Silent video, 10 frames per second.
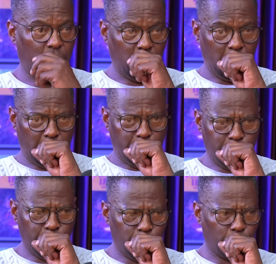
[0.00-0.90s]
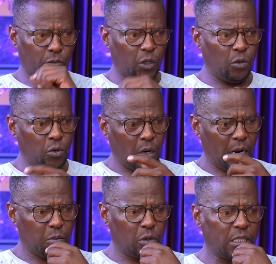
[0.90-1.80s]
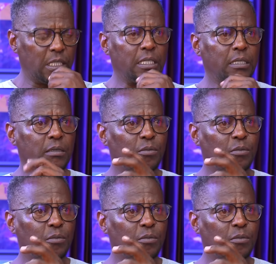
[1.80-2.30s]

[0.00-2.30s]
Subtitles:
posting.